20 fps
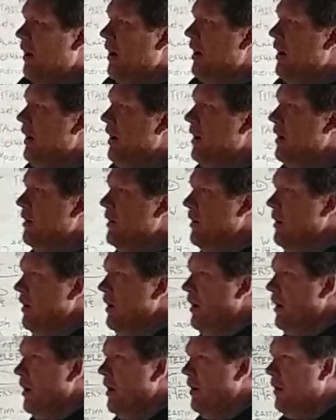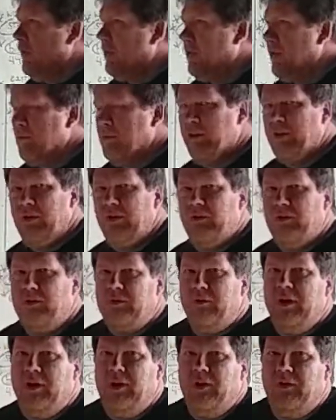And uh, some of these
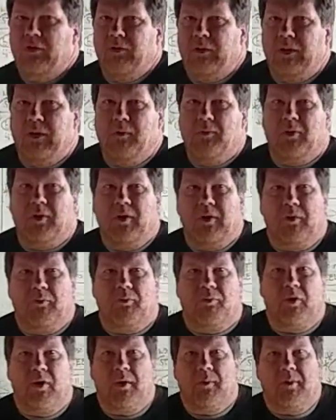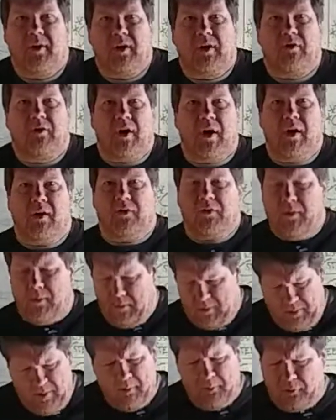arenas would get pretty pretty big crowds. I
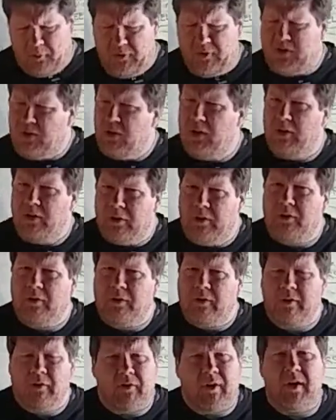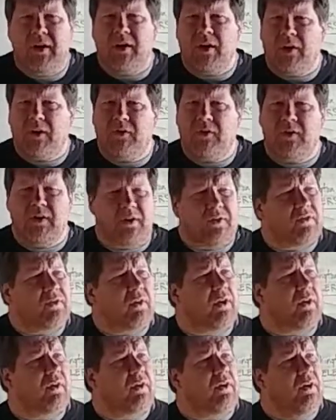mean, people would sit literally right next to each
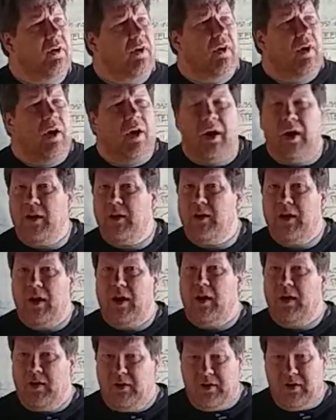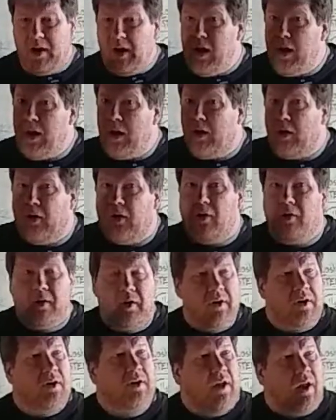other and and yell,
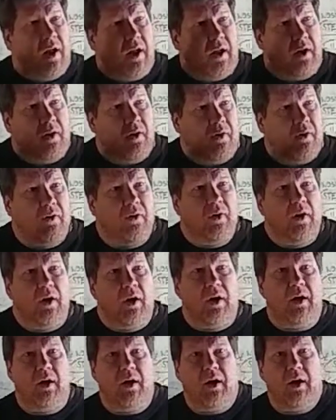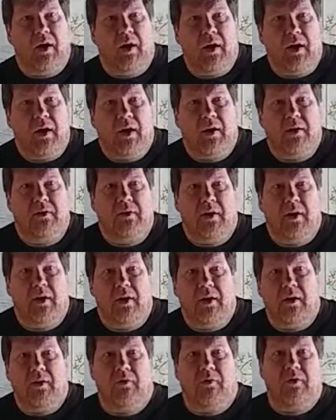yell, and, and uh,
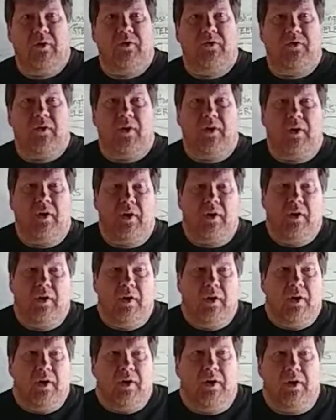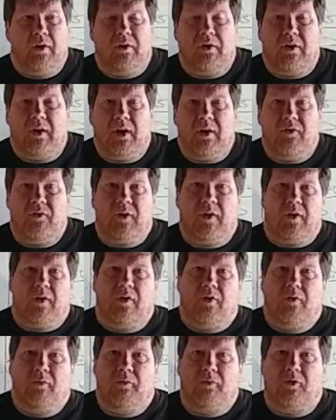it was uh, you know gave you a
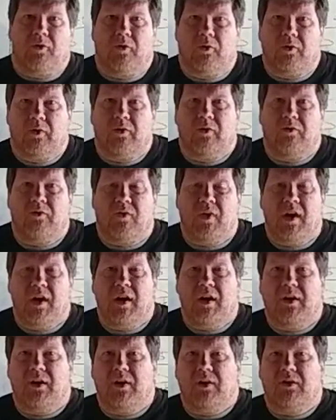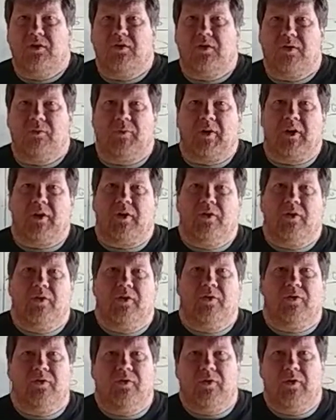home court advantage
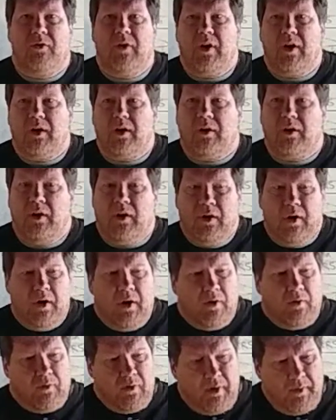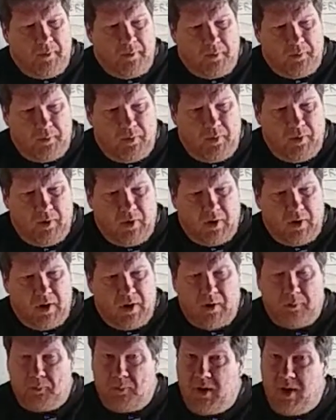because if you had a were able to put a
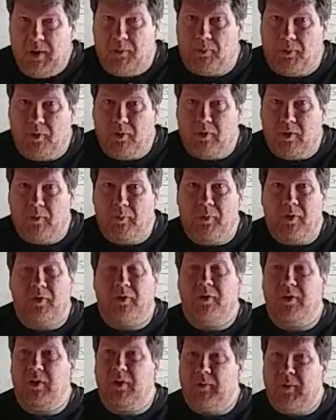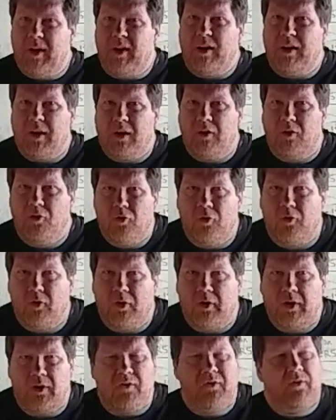lot of people in the building, you made a lot of
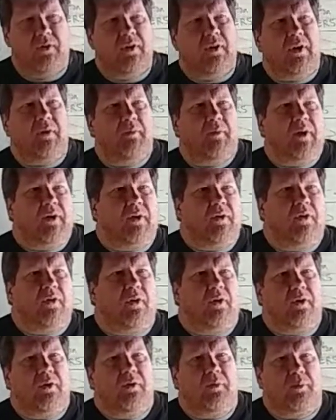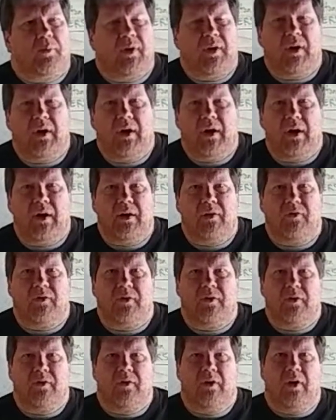noise, and that made it hard to play if
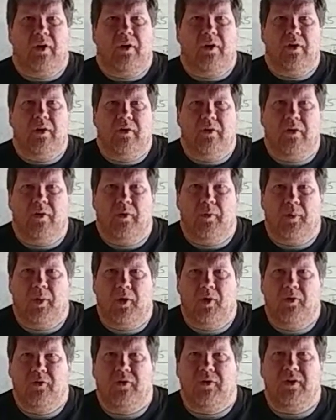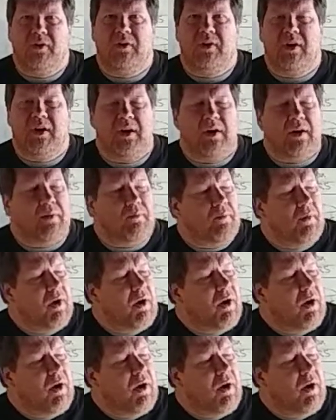you're the uh, opposing team.